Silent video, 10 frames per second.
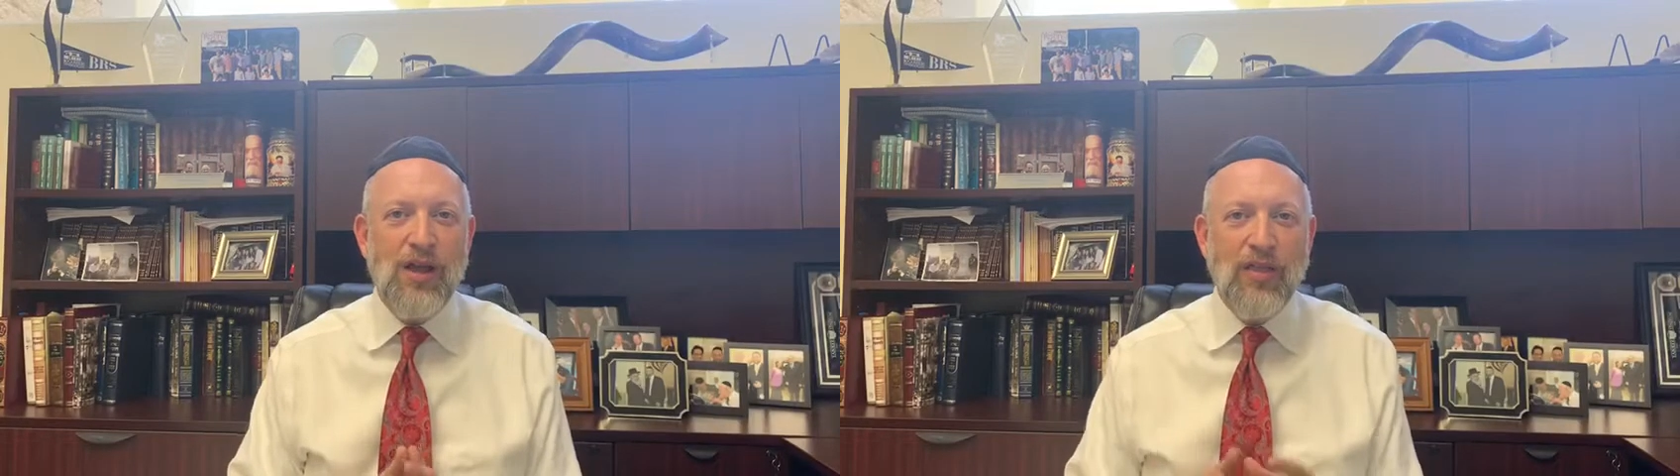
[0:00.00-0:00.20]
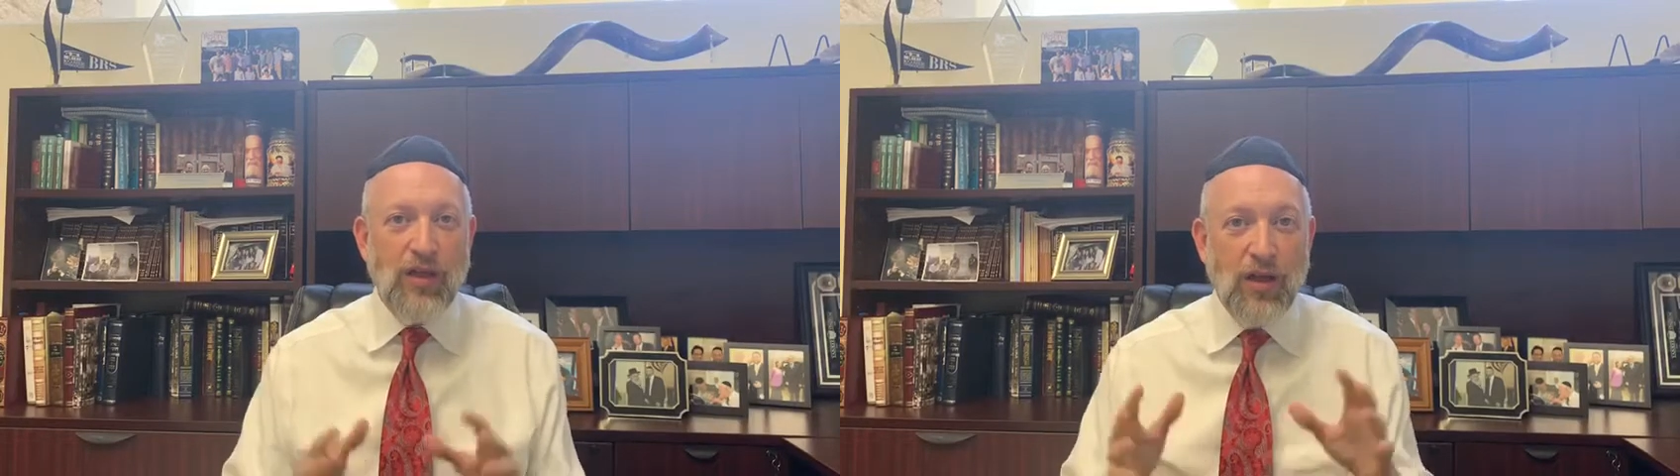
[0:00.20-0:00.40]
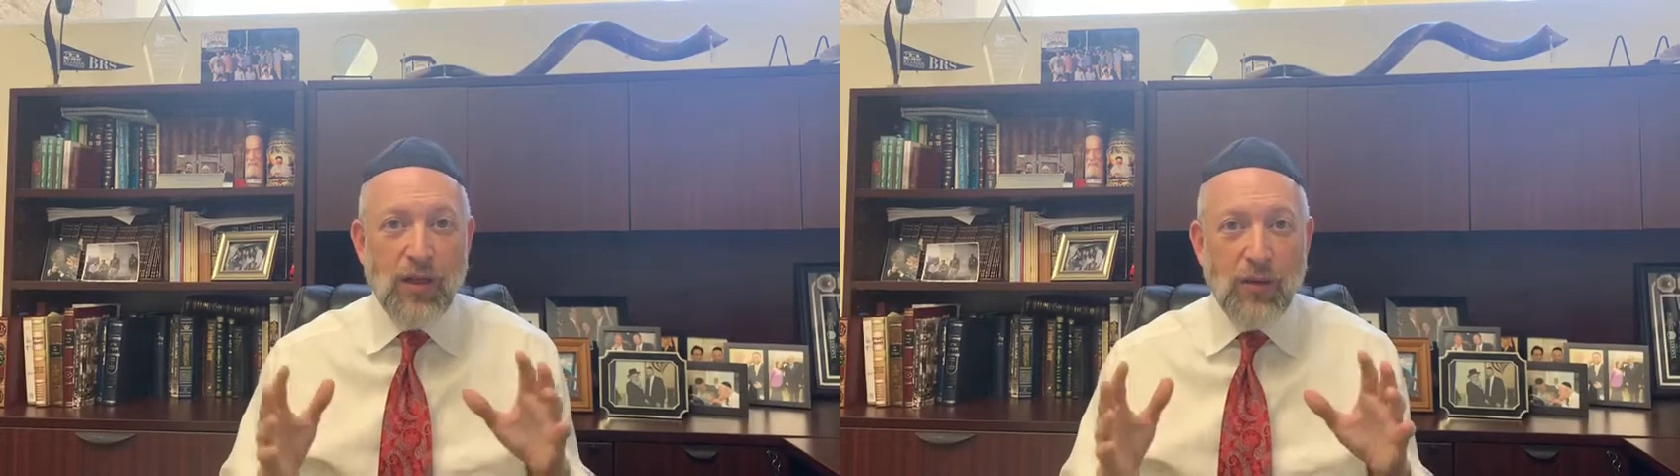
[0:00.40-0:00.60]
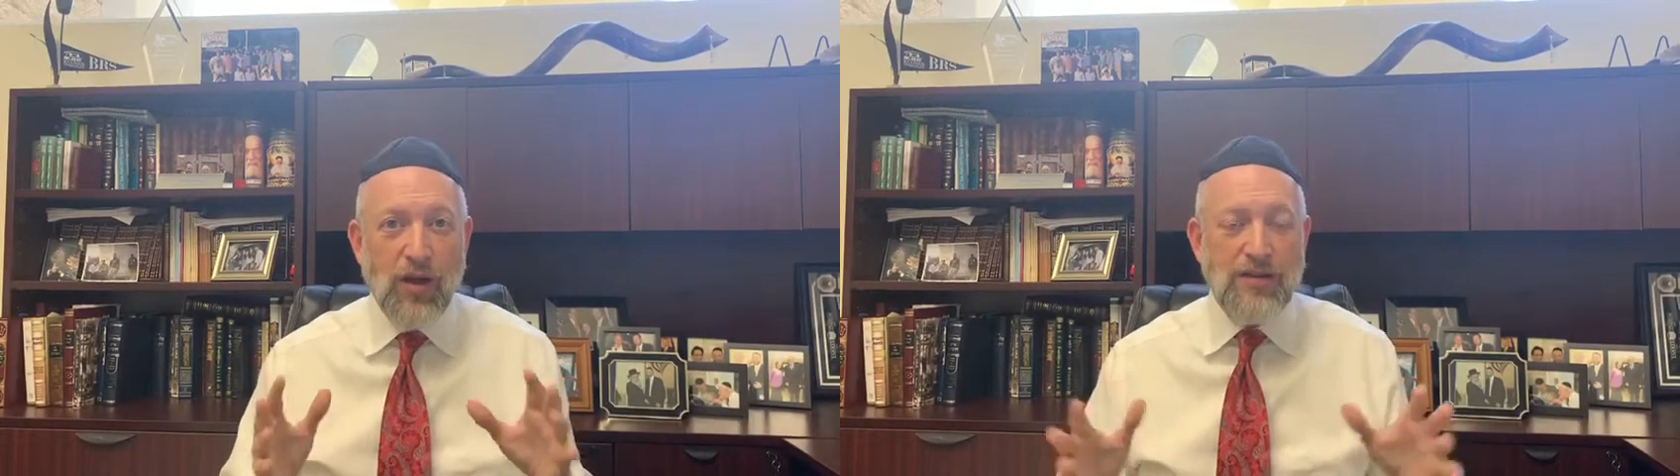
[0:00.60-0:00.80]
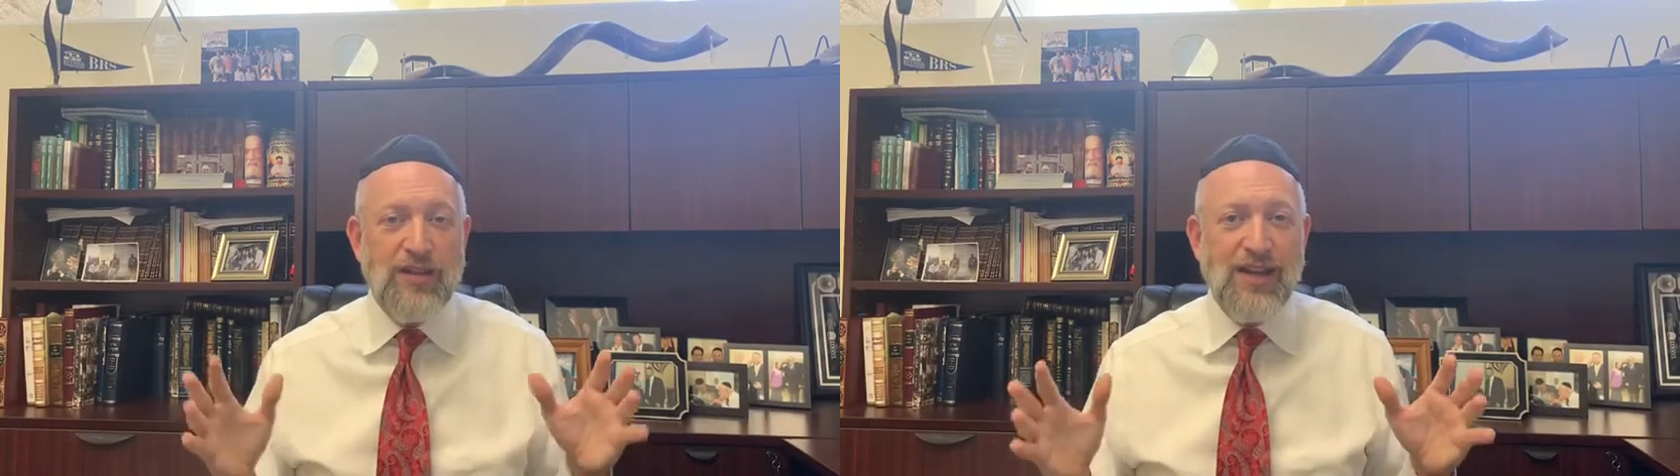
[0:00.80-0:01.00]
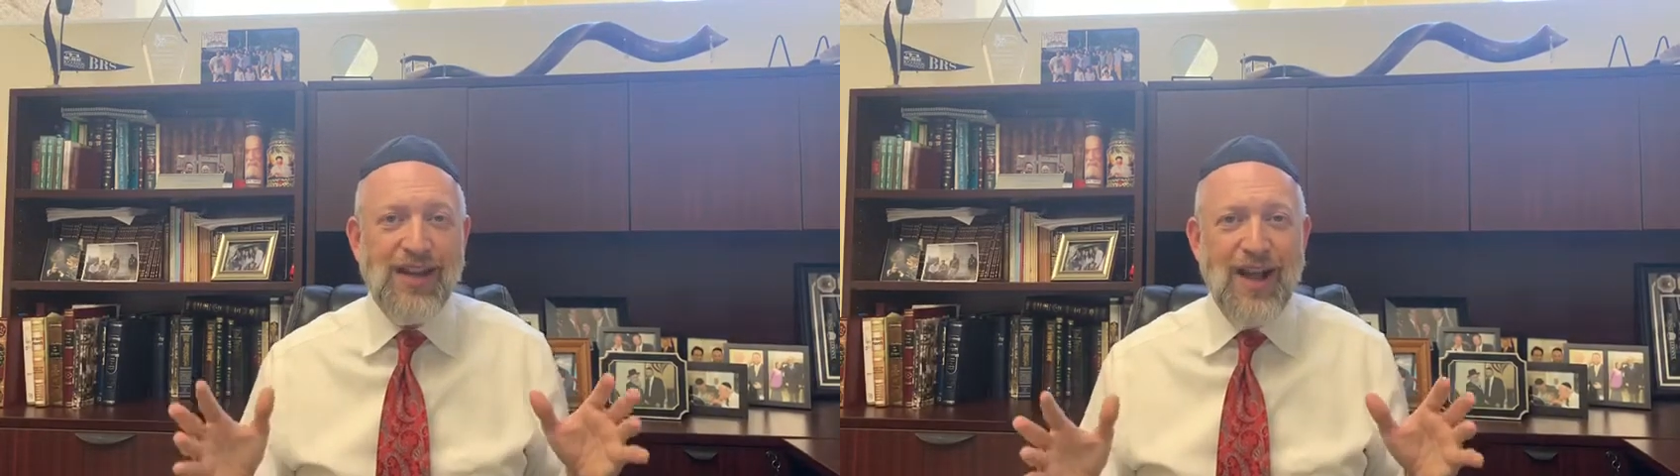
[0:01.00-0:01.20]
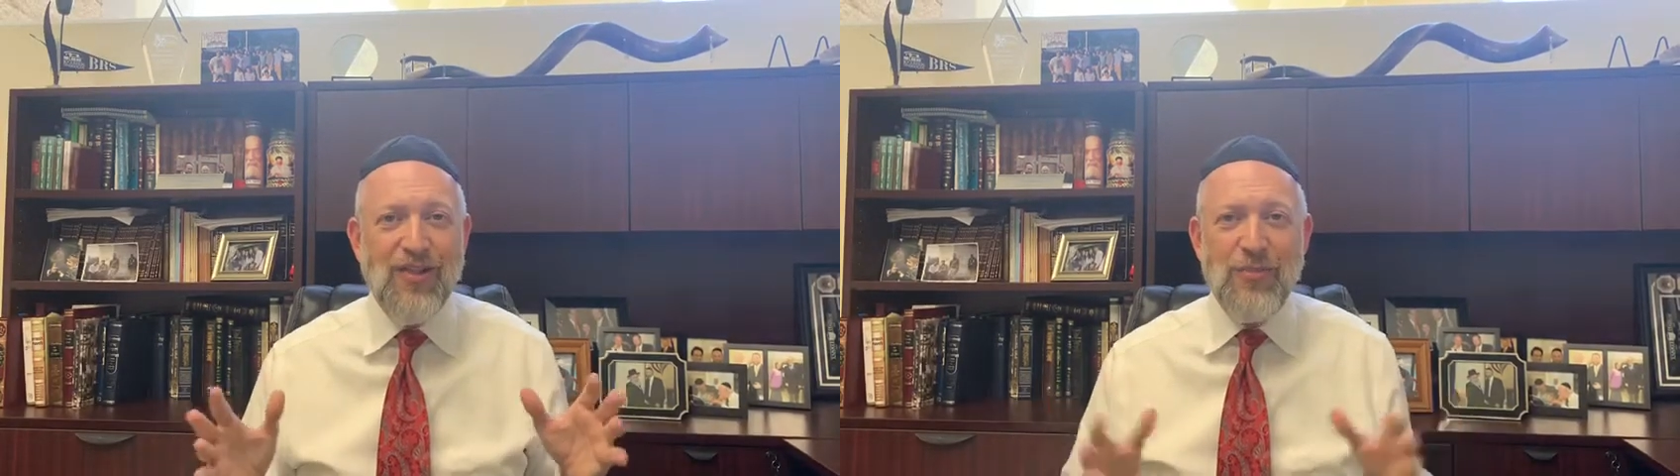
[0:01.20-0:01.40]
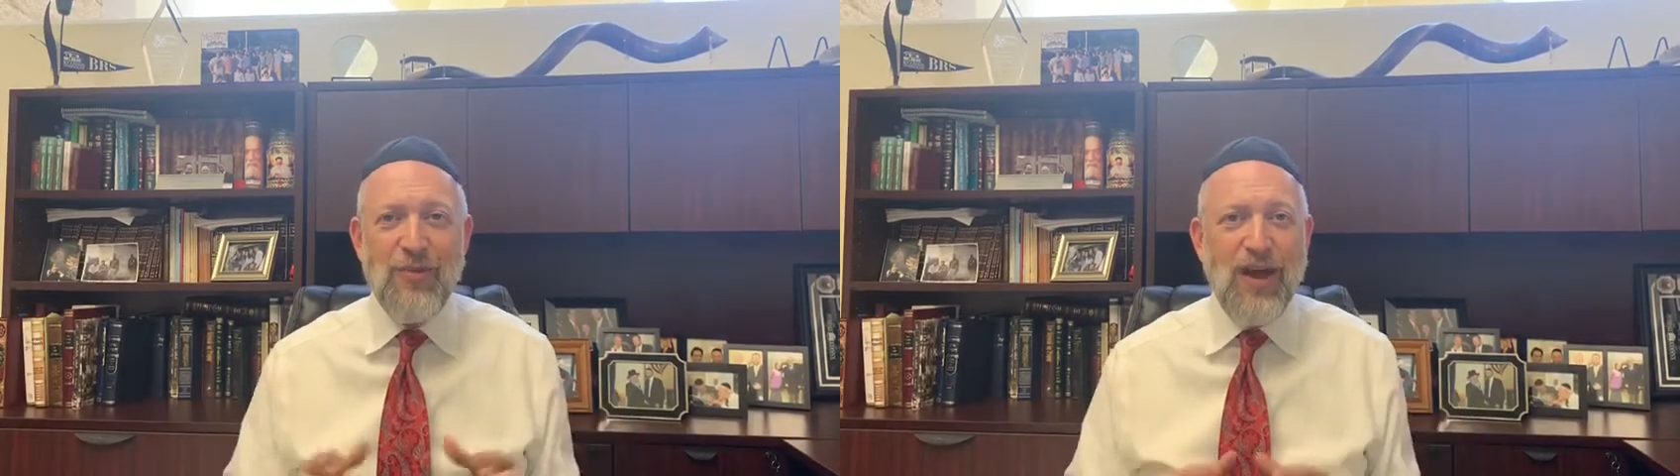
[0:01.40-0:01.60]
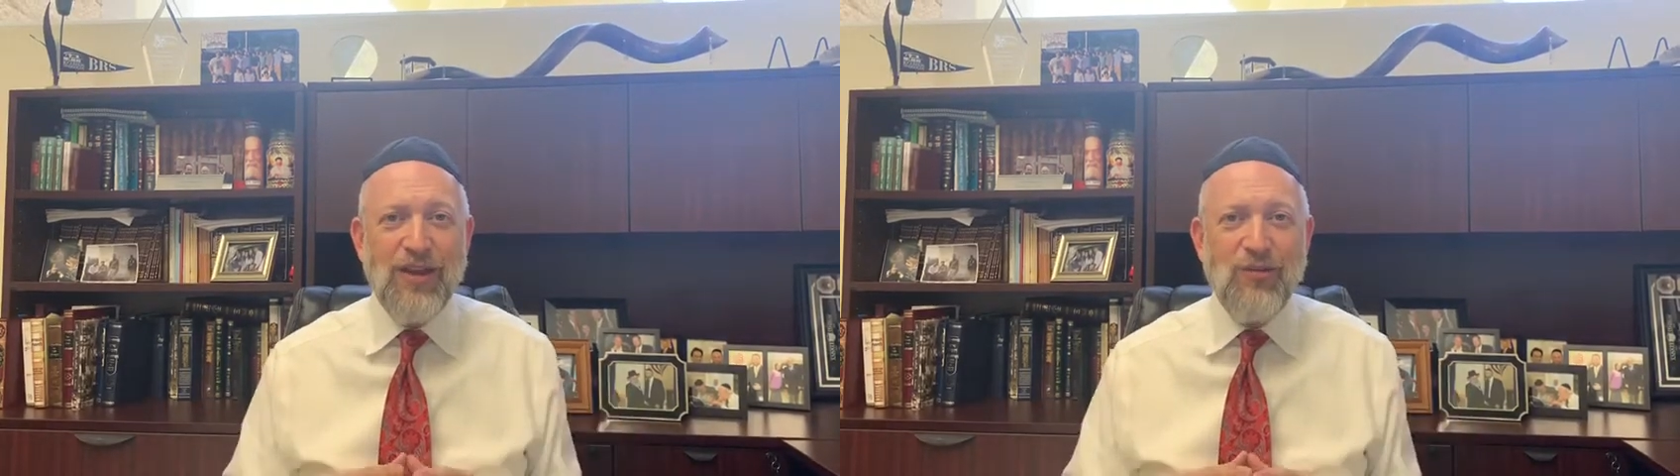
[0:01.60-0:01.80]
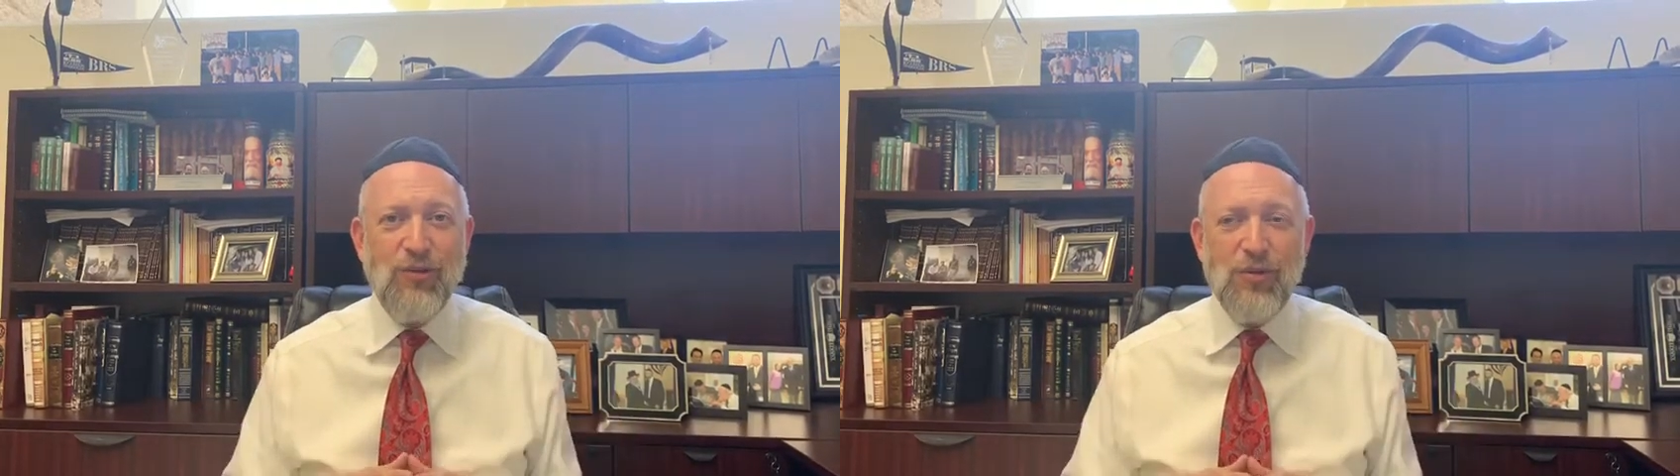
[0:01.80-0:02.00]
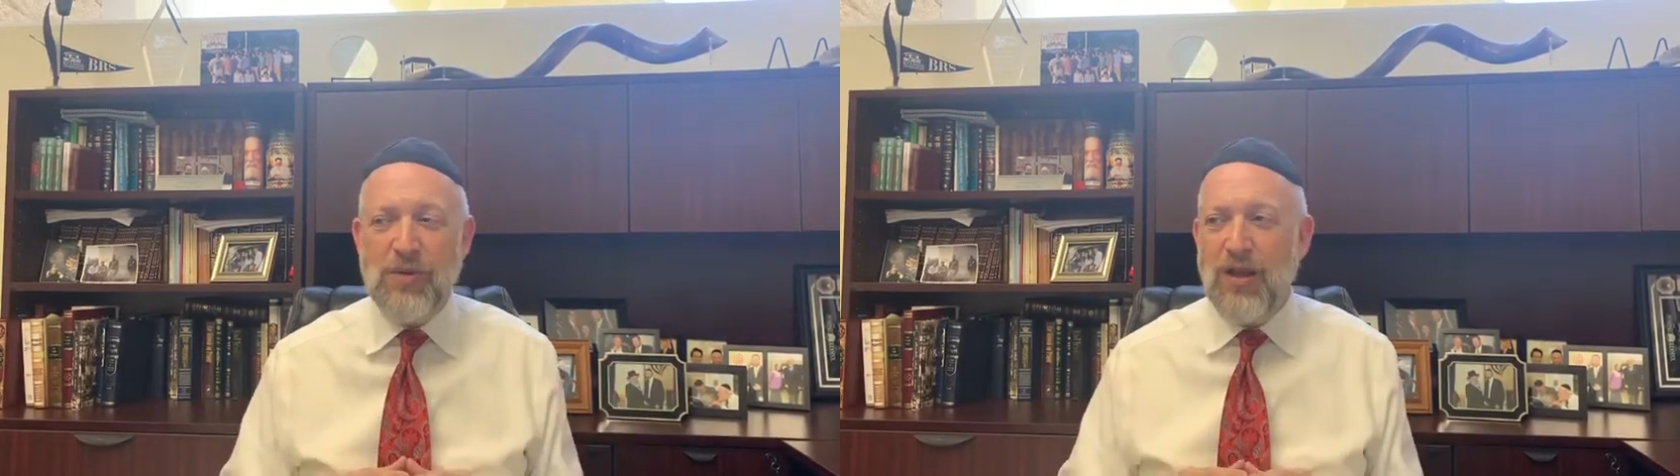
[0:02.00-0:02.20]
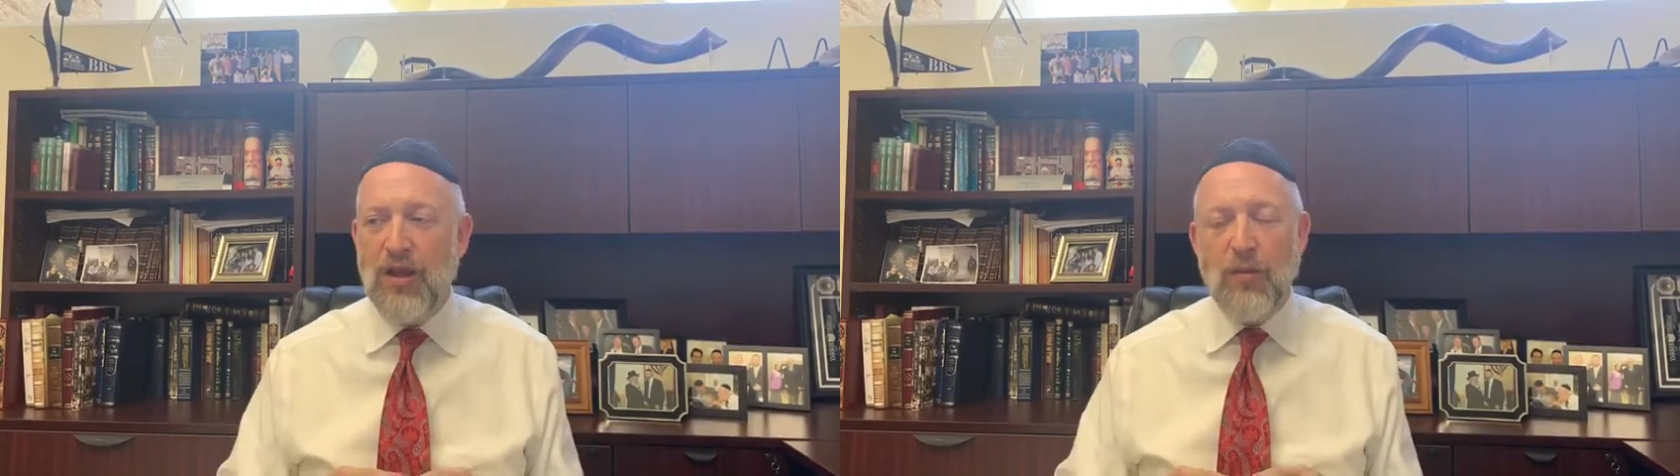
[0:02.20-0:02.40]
The Chassan and Kal, the bride and groom,